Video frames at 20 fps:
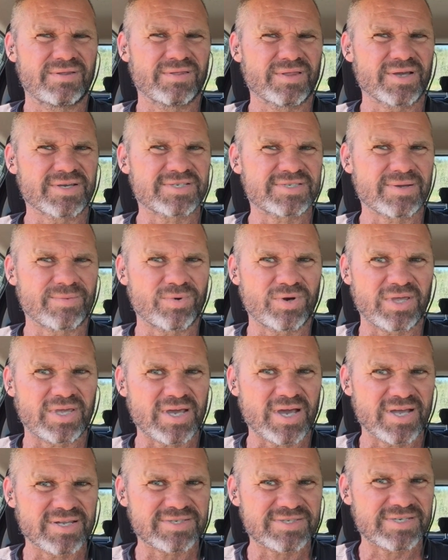like, somebody
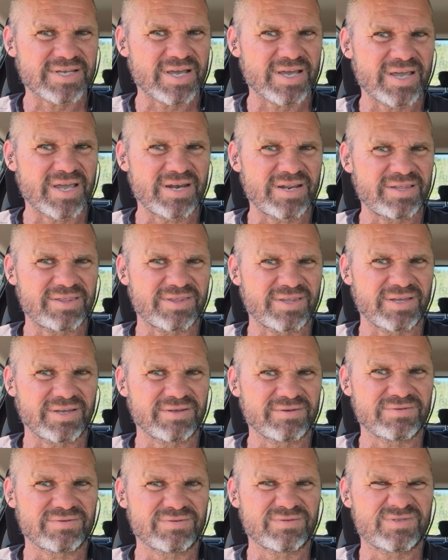can't say
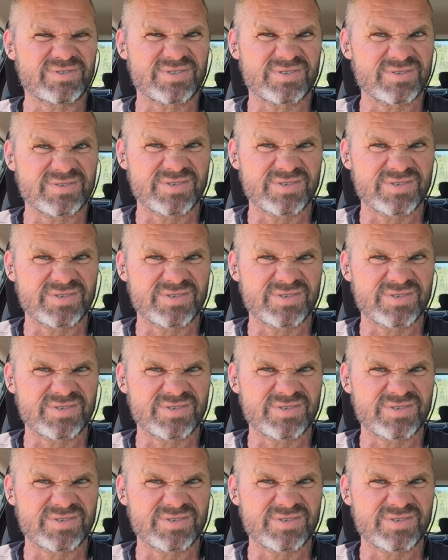anything